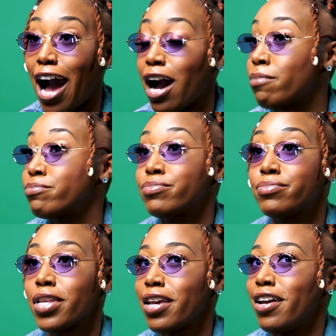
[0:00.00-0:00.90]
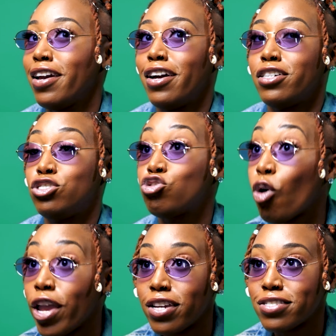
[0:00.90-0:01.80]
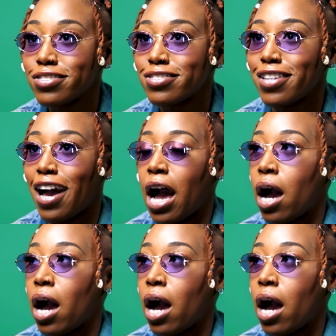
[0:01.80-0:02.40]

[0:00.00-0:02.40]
I'm joyous.